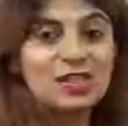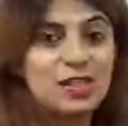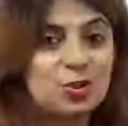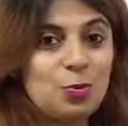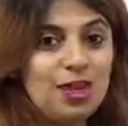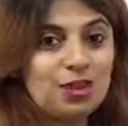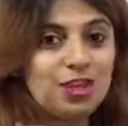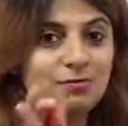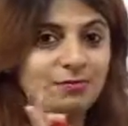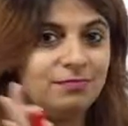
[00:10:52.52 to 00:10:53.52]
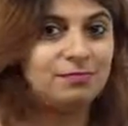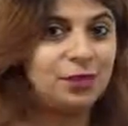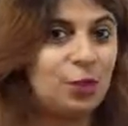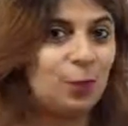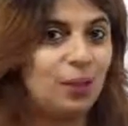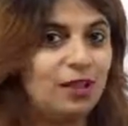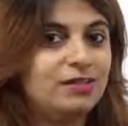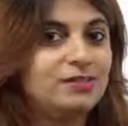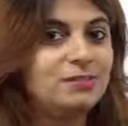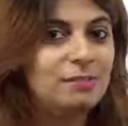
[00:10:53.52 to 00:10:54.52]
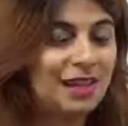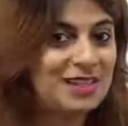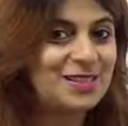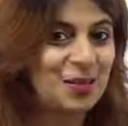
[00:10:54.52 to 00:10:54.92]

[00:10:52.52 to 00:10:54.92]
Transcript: situation, you will place